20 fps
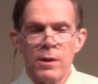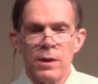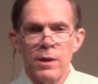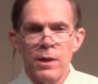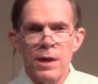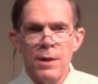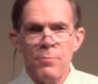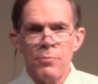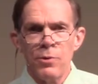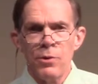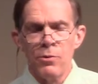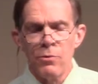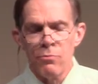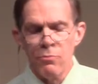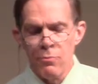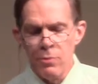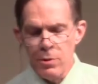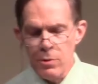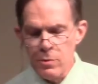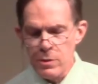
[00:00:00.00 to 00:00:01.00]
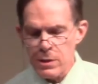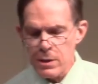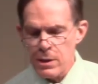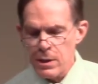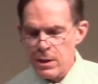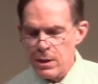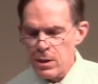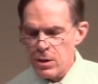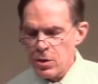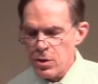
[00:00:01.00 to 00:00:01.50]
Hebrew root
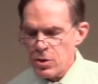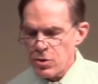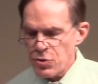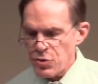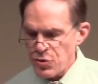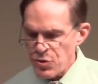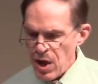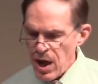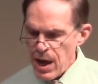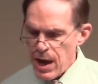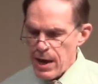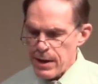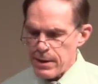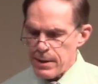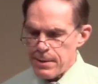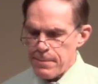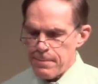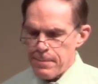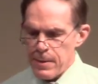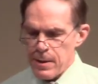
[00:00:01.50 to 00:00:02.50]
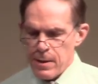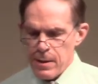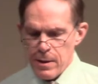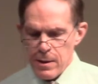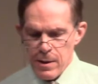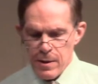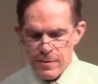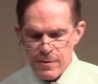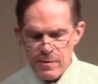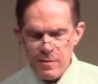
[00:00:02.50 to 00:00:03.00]
shad.
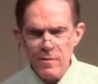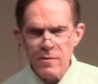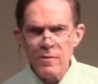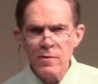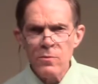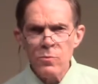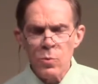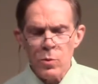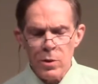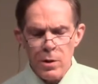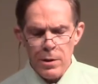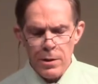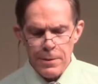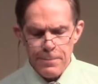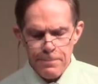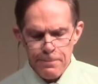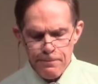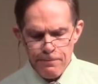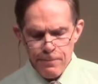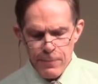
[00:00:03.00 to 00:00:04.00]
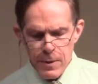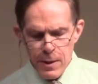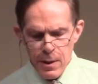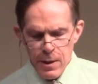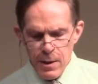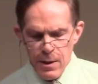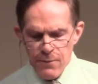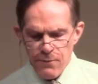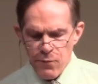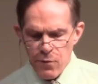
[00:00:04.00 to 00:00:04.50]
And this is the word
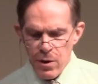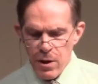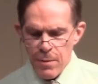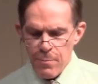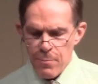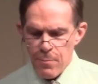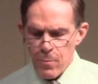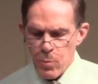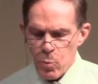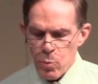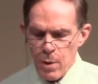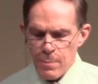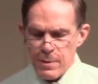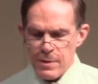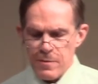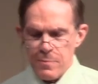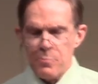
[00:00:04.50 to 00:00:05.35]
for a woman's